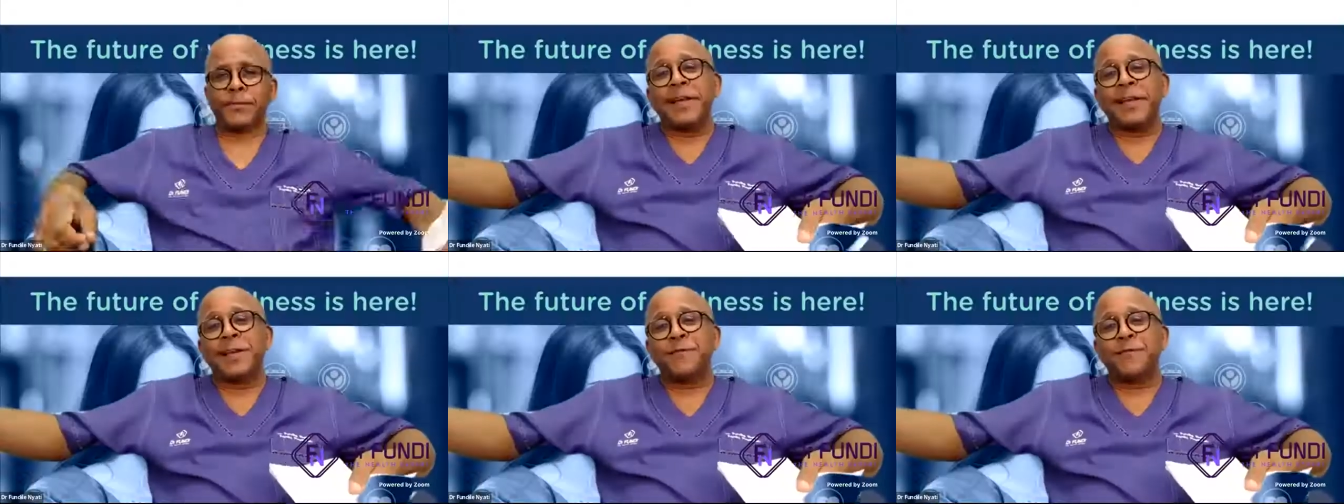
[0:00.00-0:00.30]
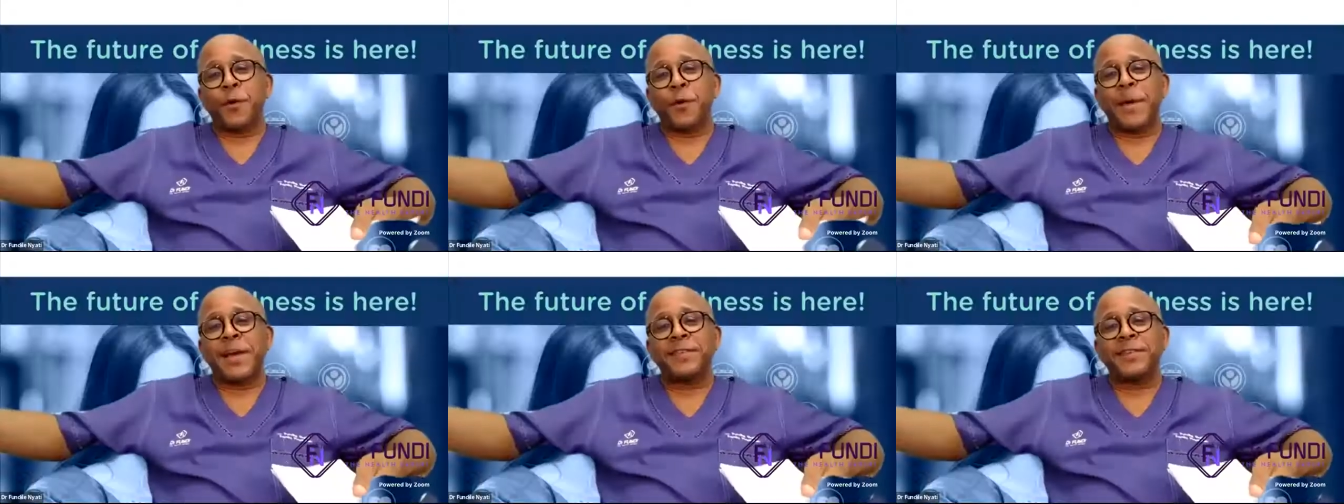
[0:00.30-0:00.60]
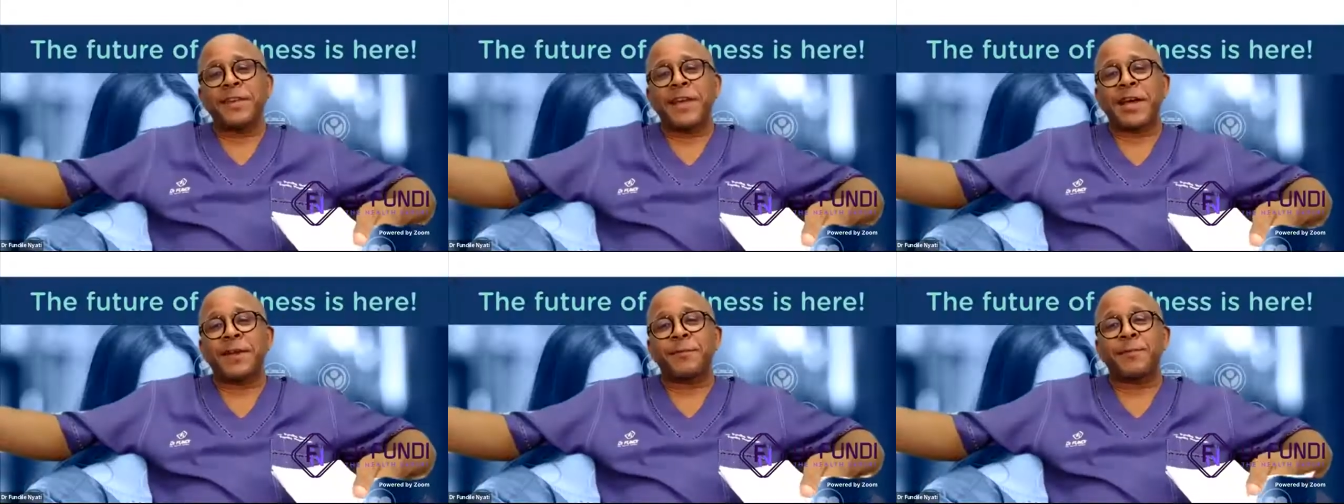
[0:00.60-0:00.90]

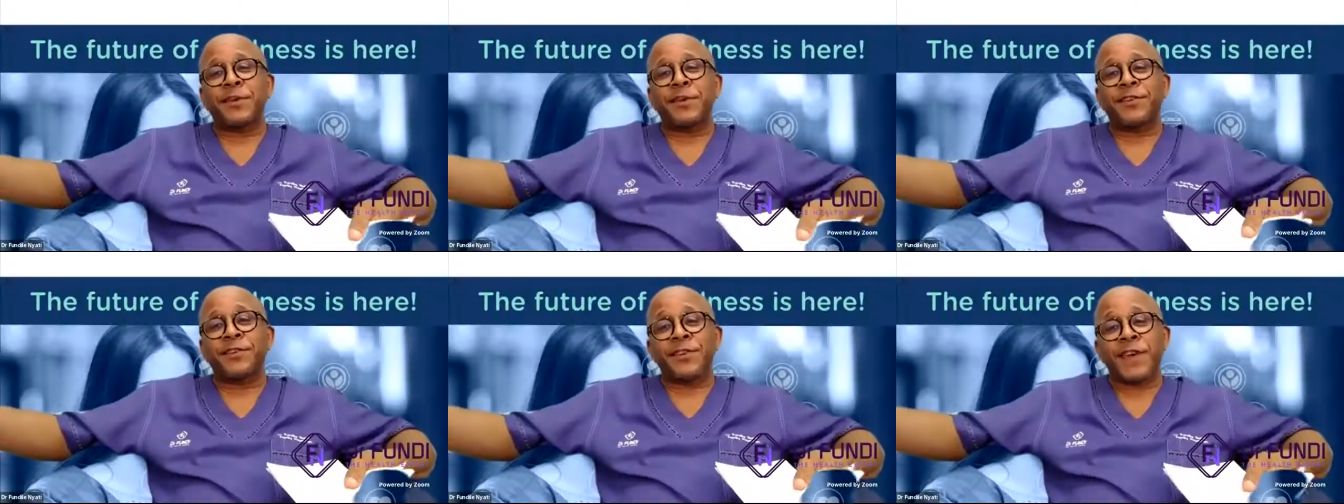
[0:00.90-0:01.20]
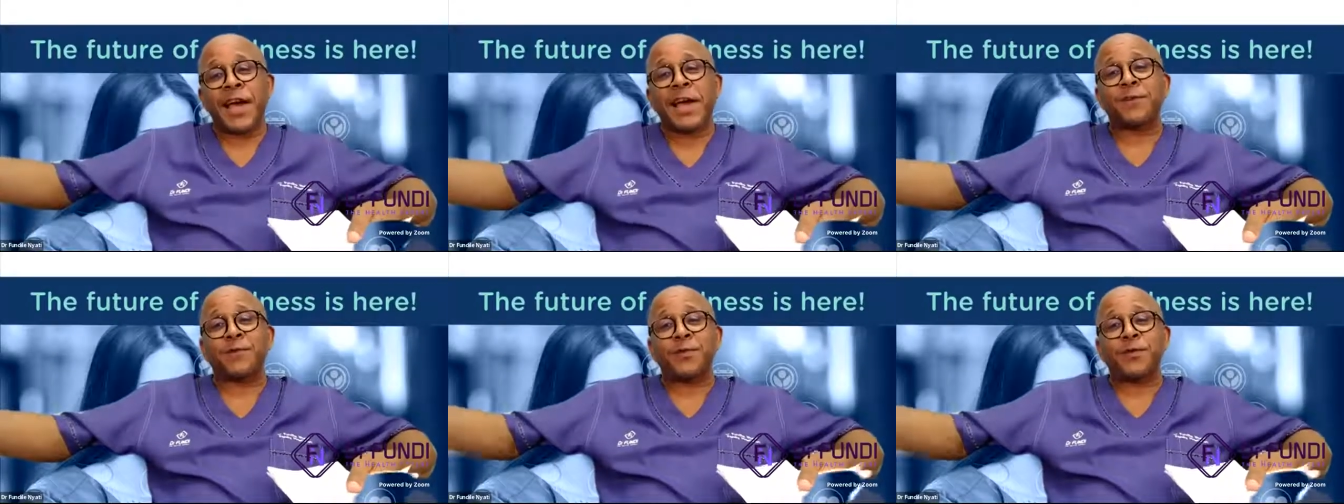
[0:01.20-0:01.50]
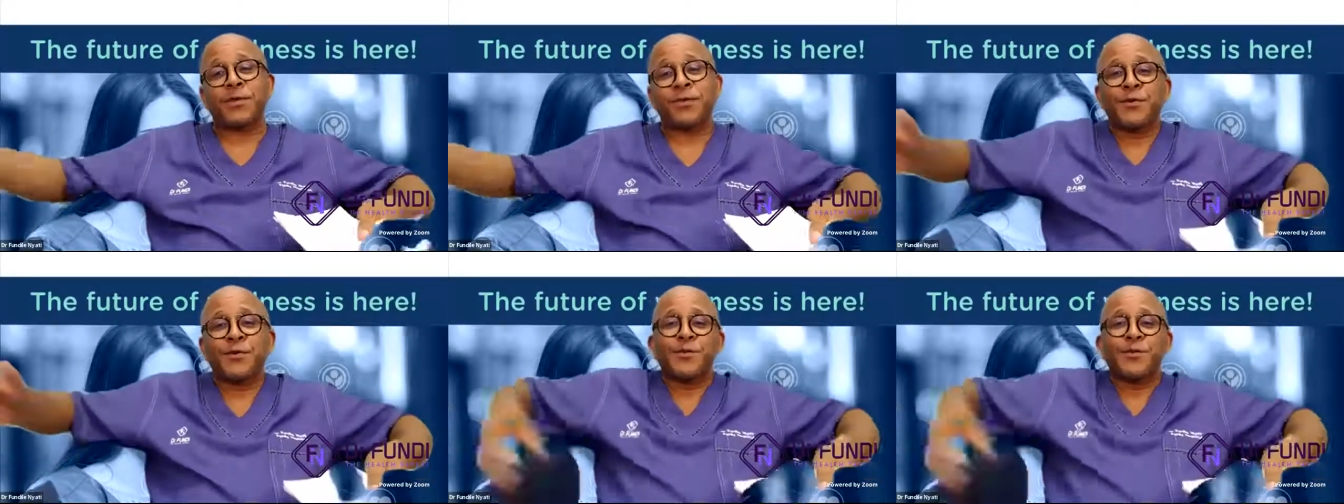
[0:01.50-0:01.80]
Information had been shared
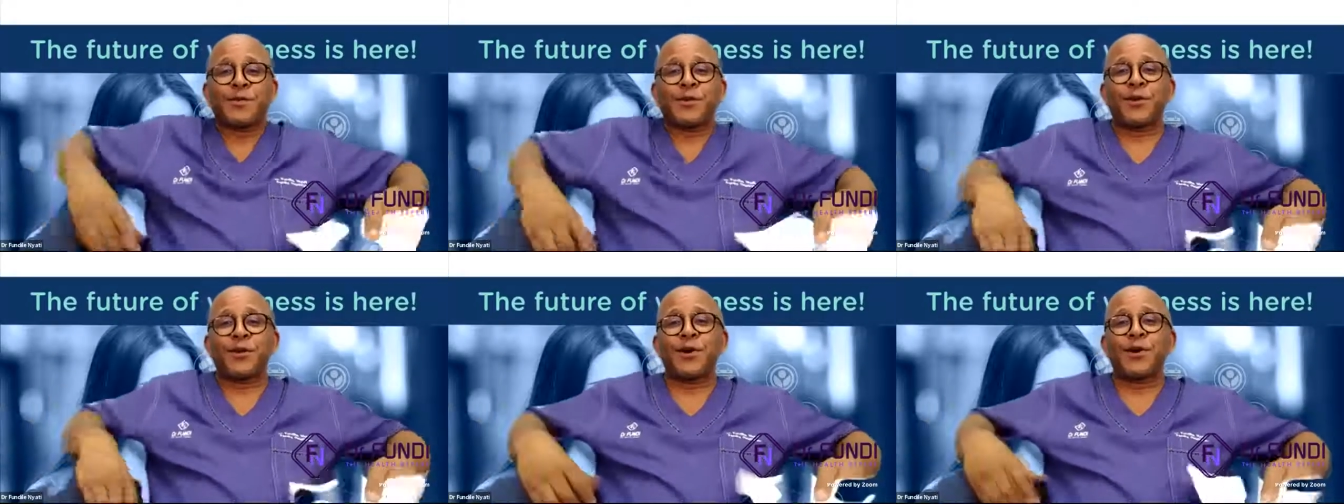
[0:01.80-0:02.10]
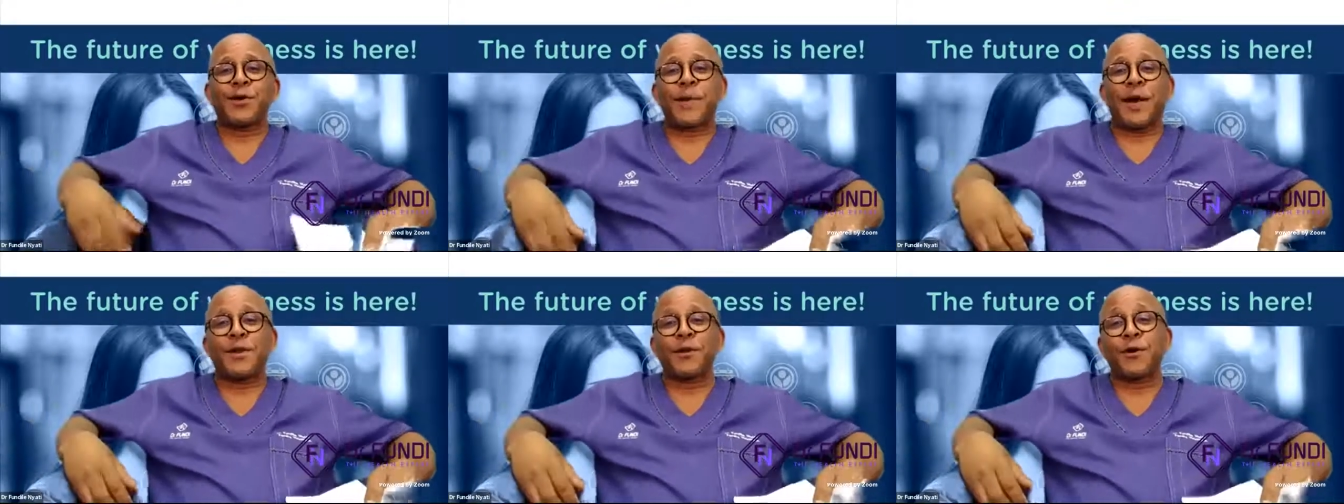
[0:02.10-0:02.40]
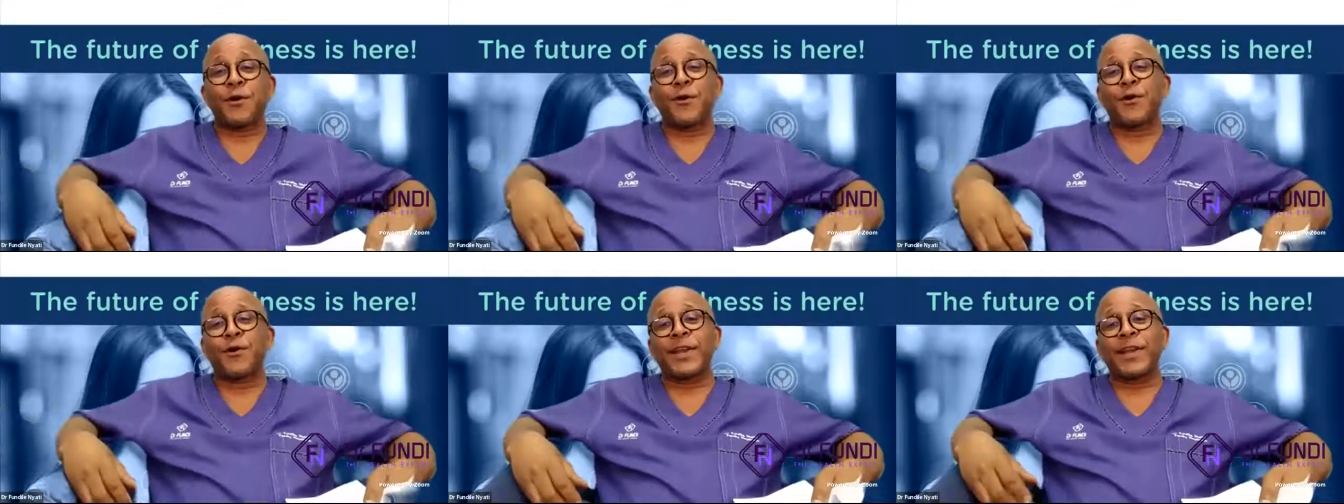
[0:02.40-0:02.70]
with you, by
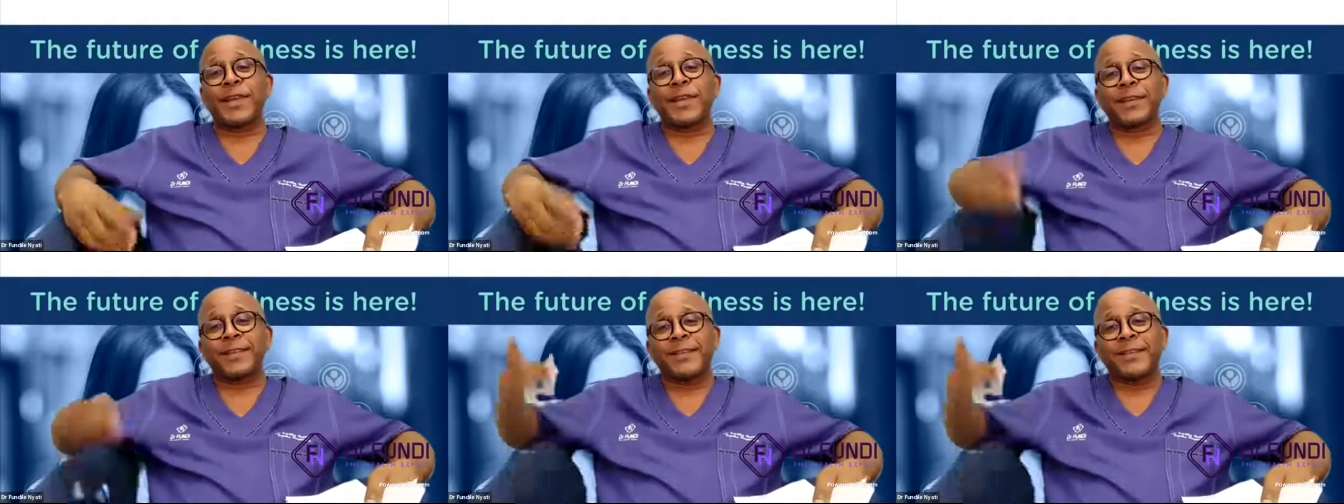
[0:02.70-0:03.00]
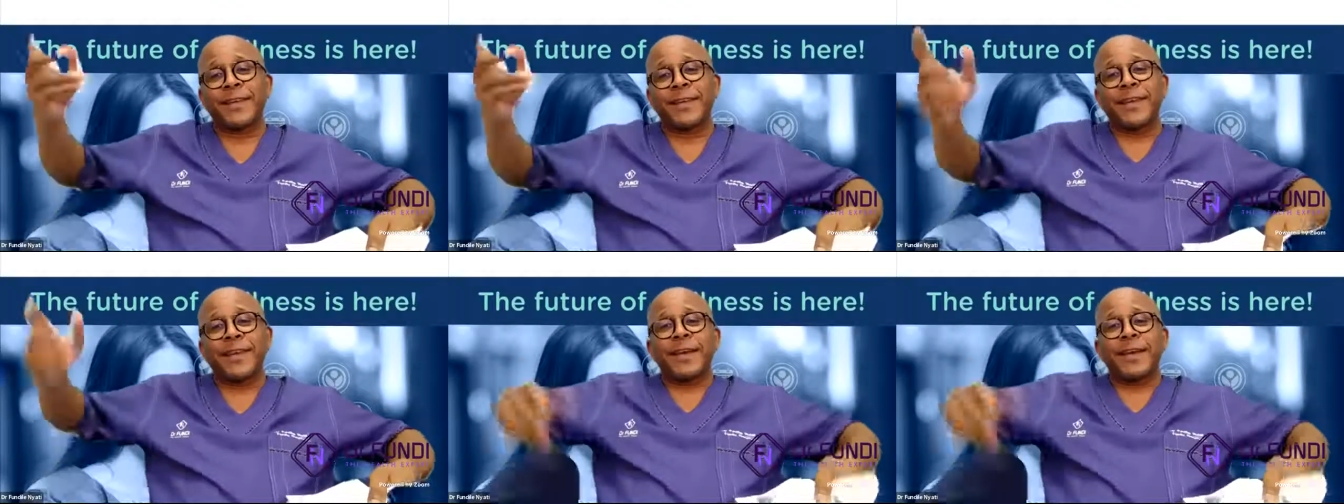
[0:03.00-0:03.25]
your colleagues,